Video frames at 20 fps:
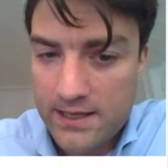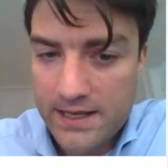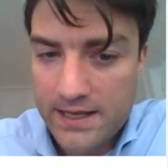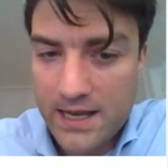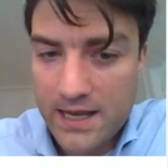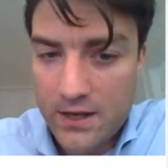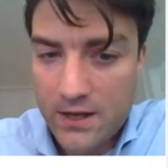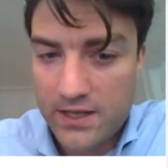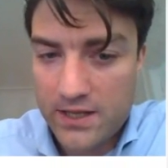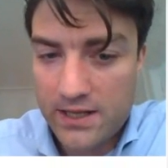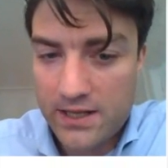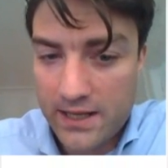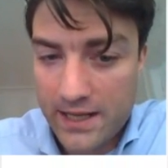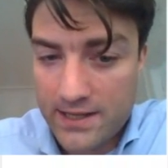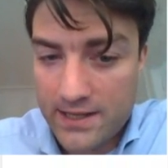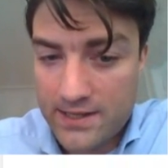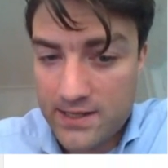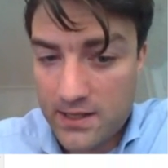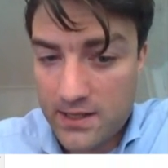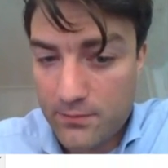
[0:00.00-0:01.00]
and how that
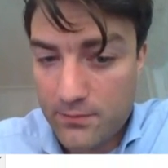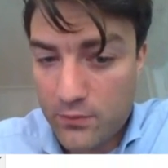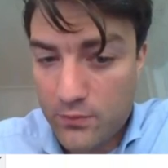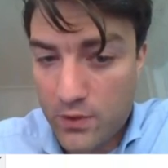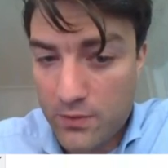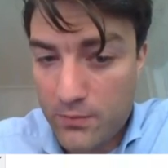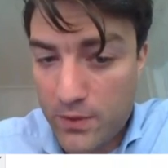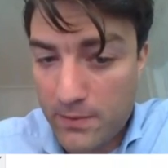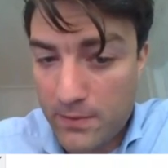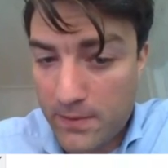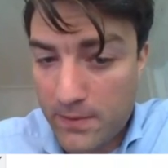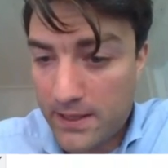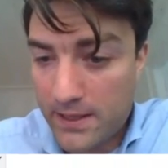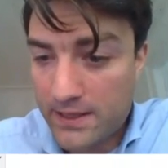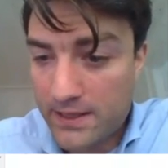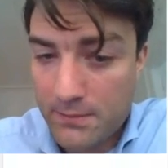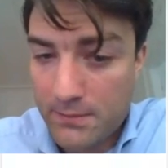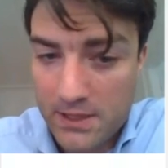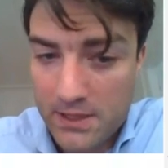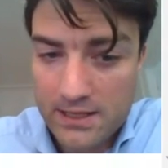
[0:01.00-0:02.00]
ends up with a
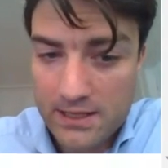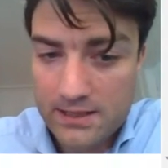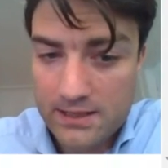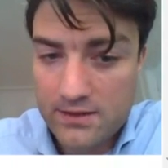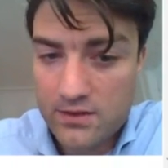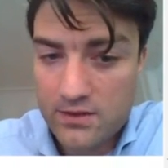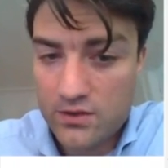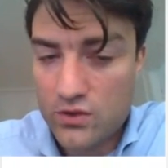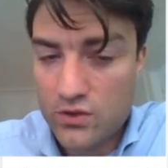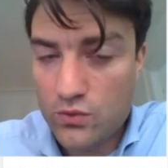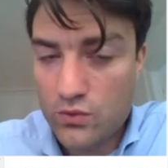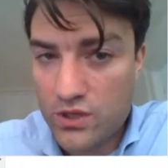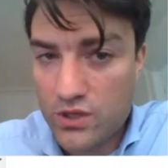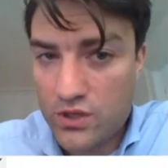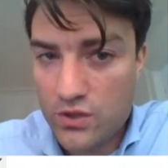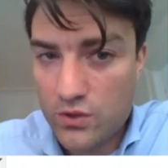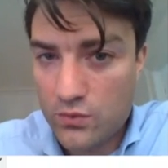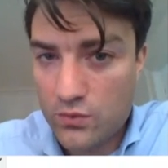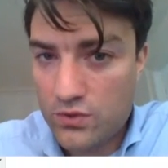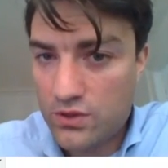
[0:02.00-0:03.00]
prepaid debit card to the
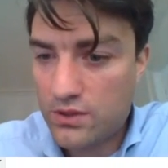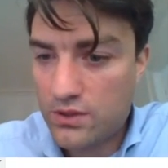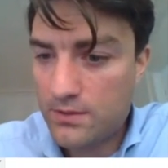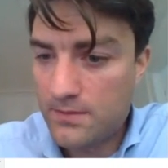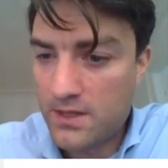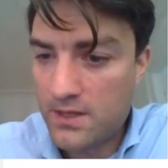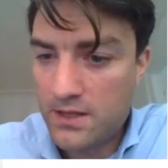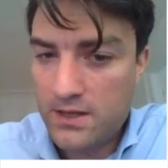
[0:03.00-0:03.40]
students,